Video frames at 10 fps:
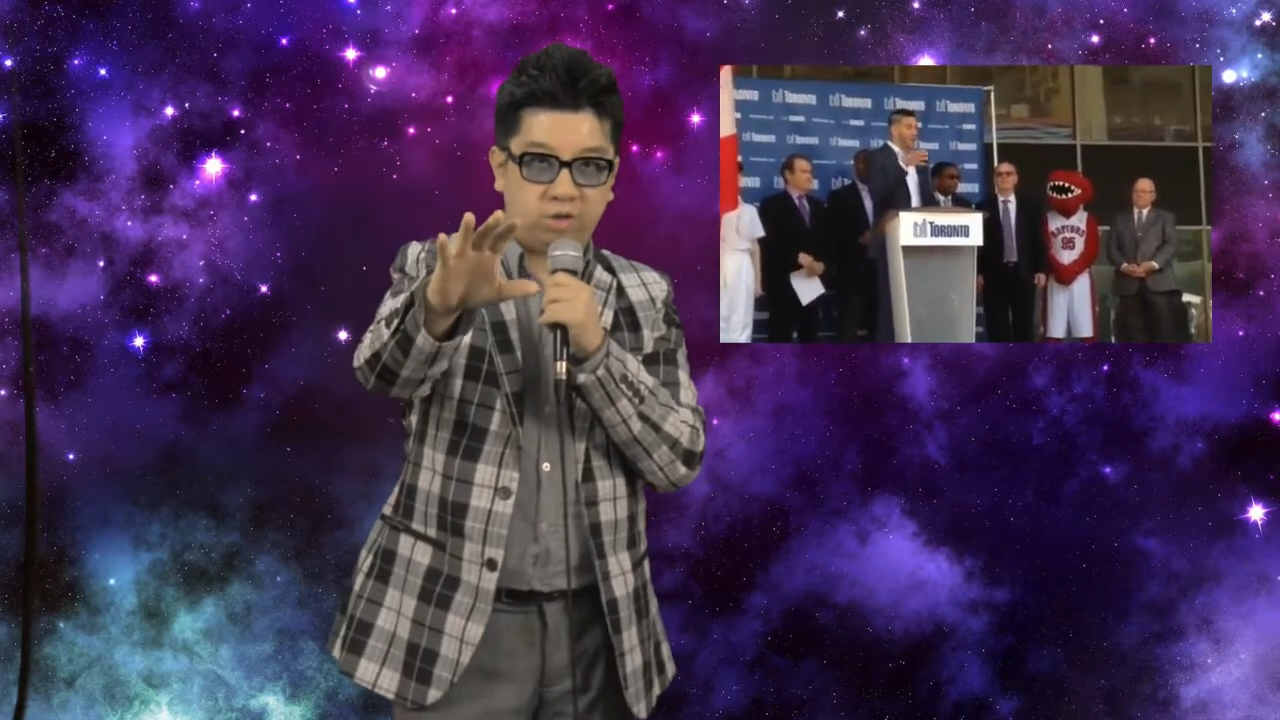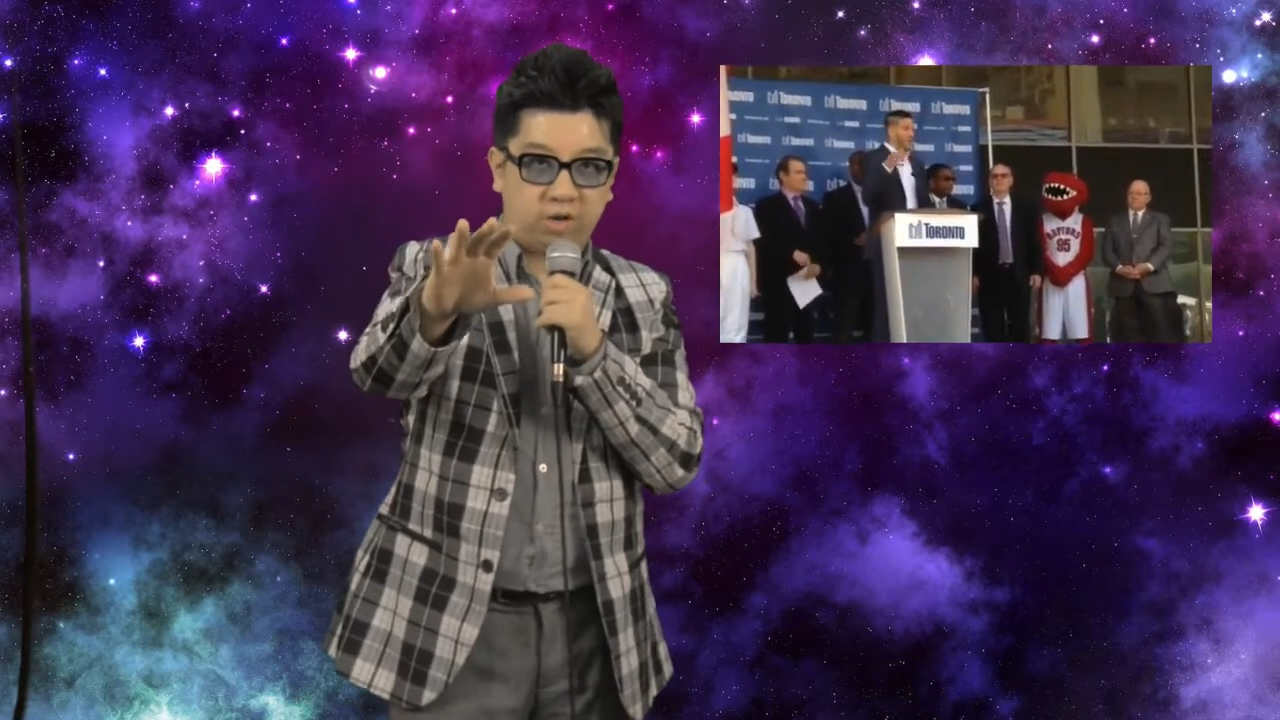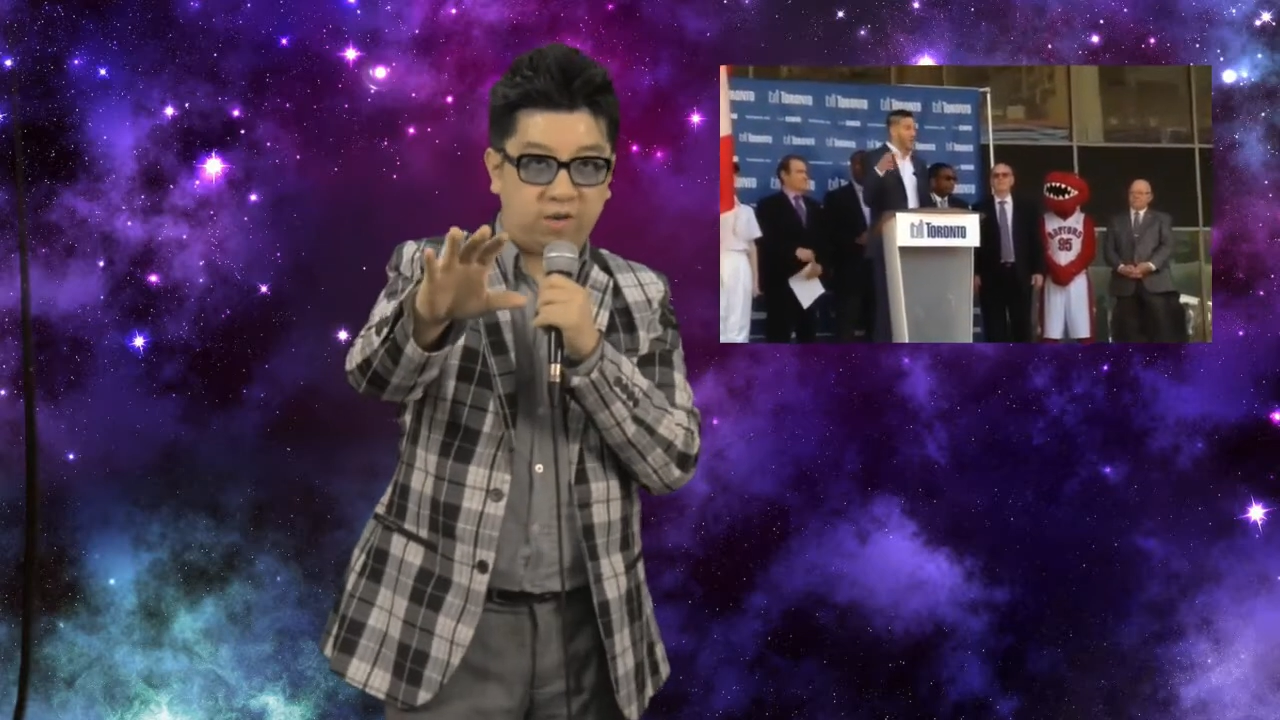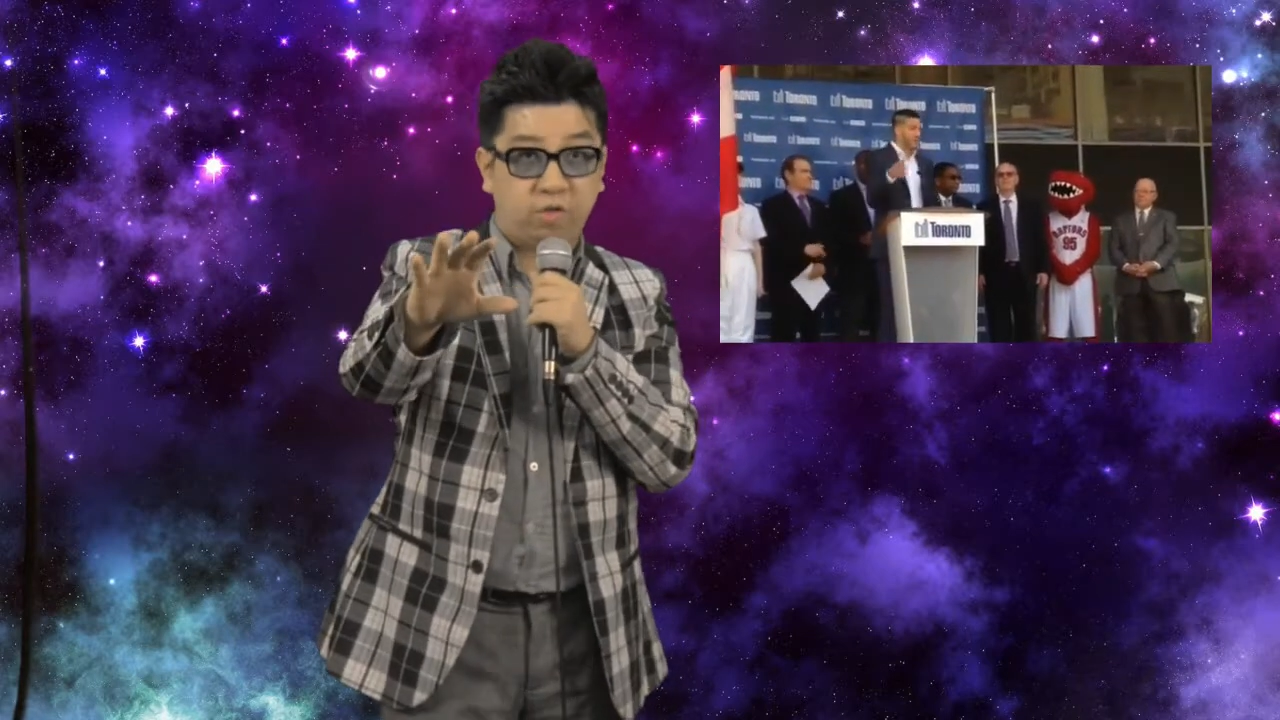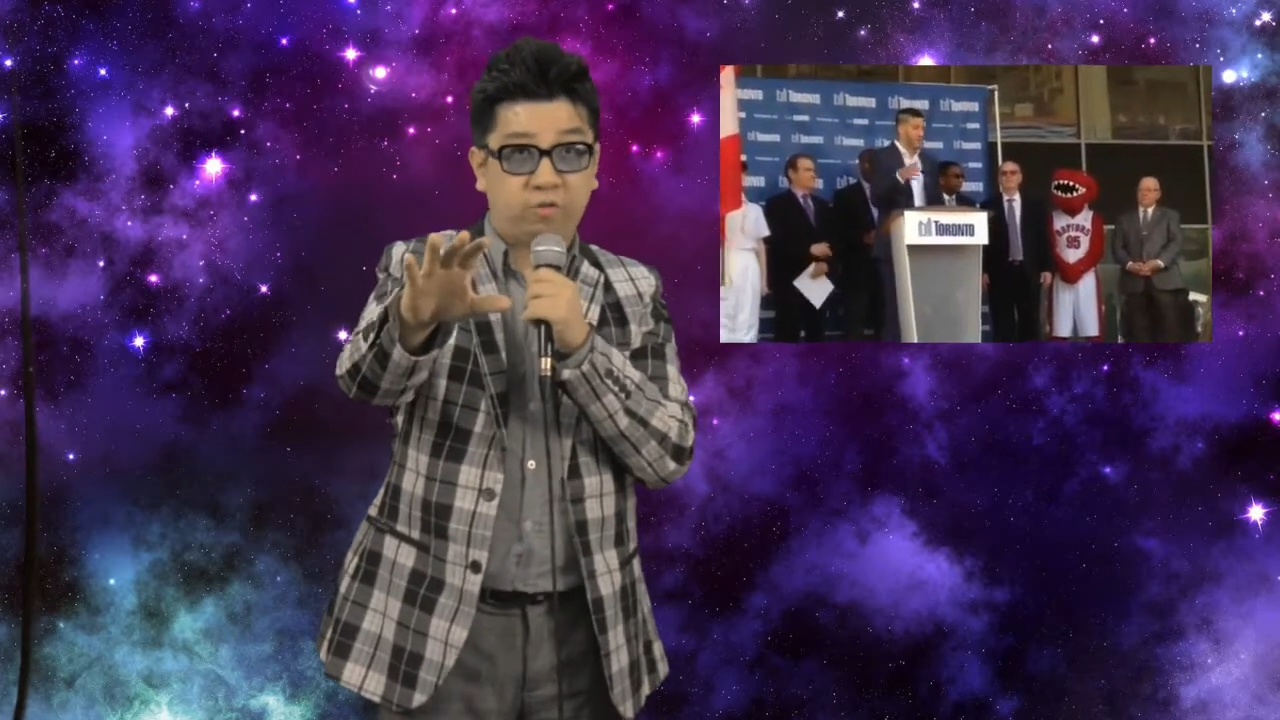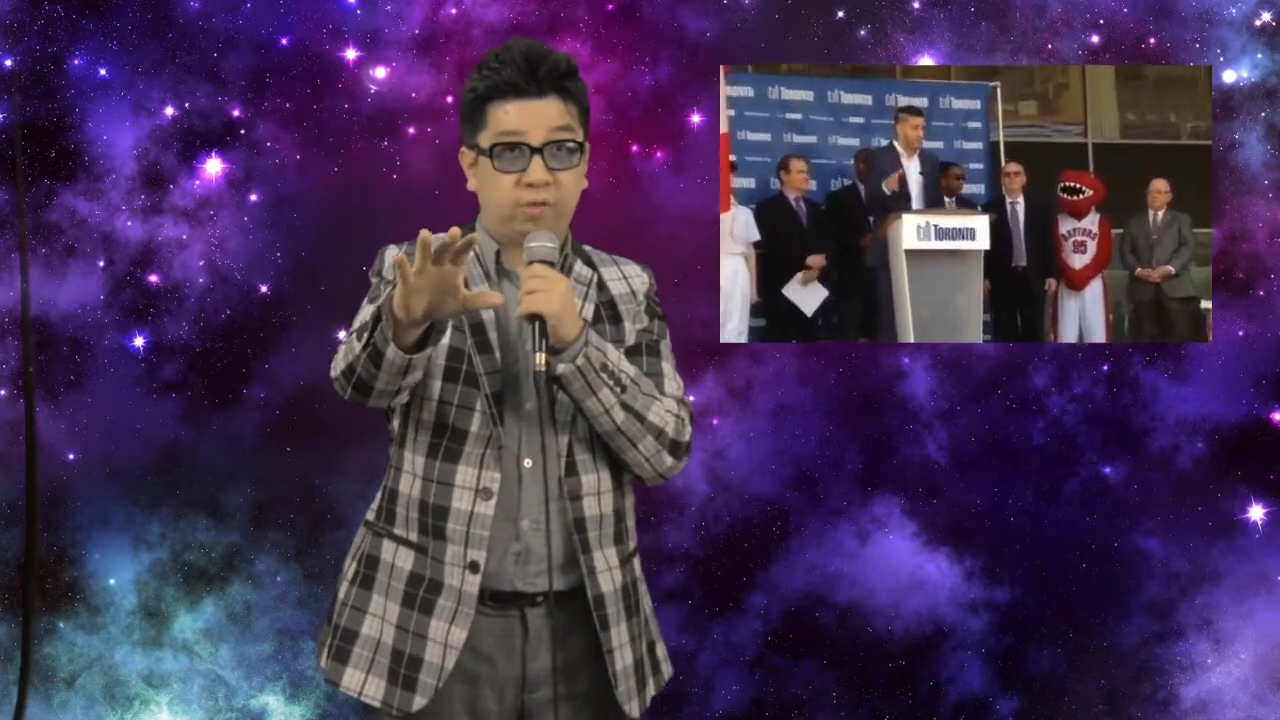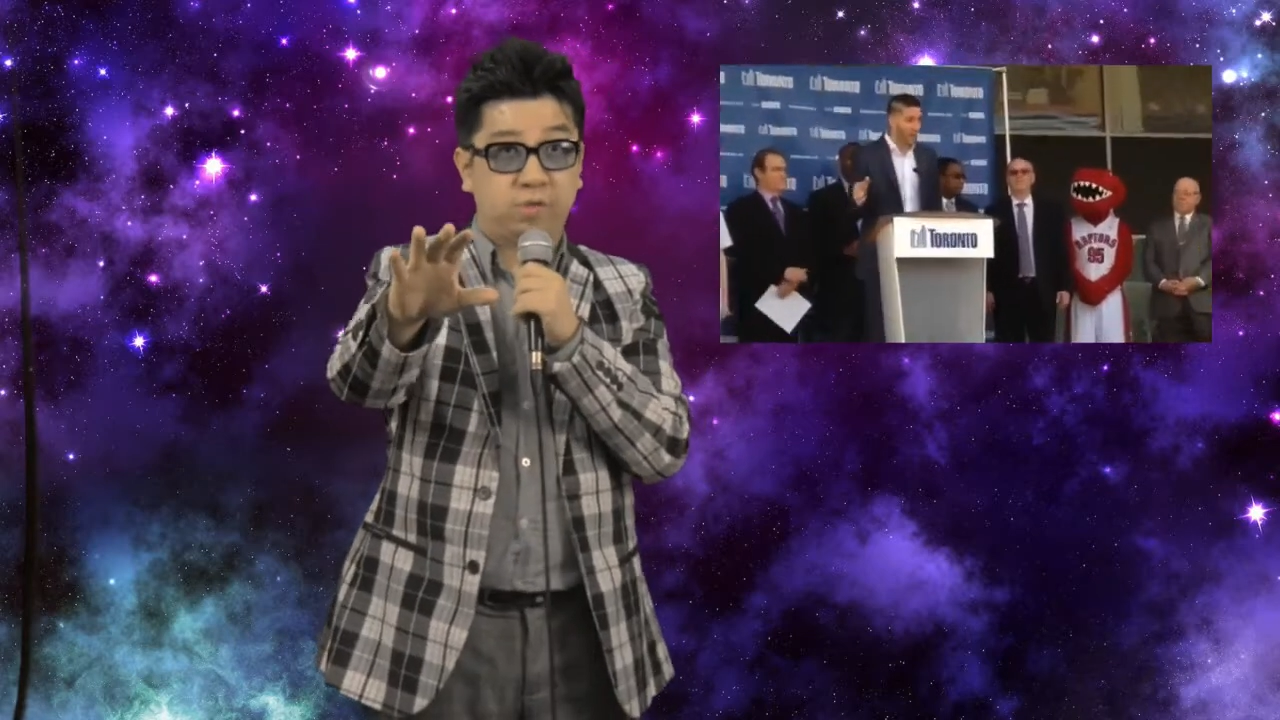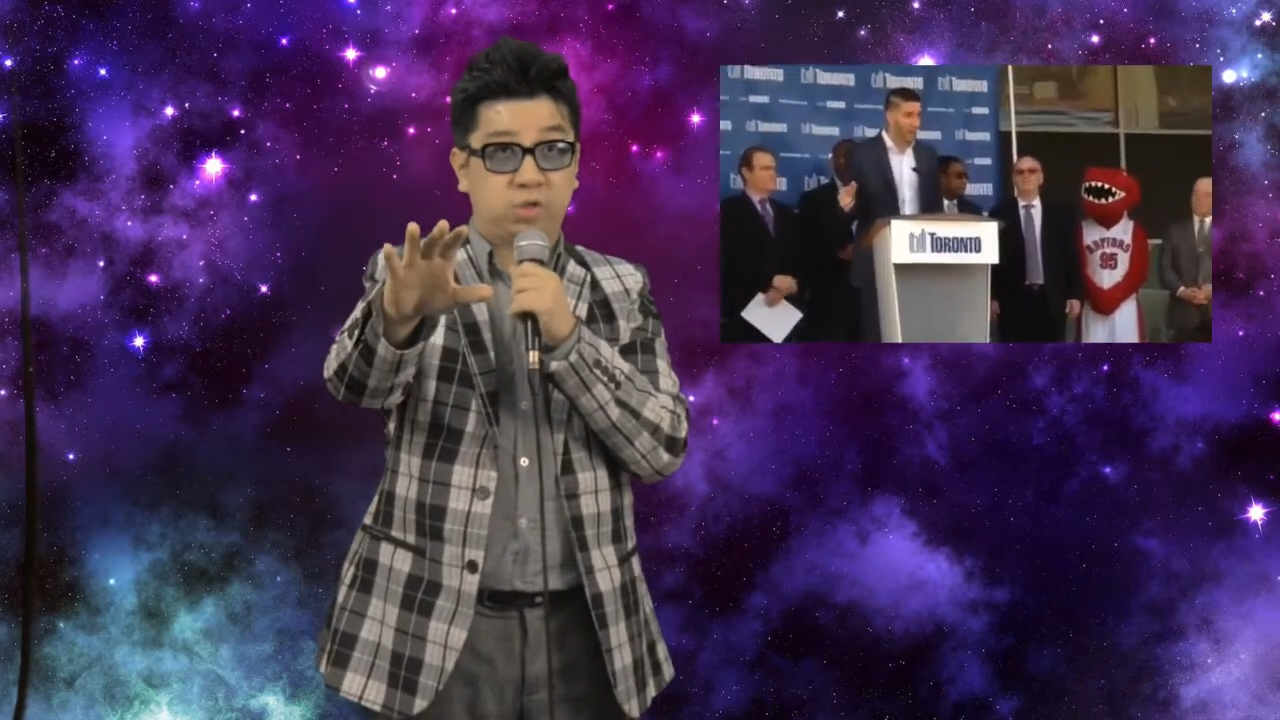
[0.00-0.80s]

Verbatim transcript: the Nathan Phillips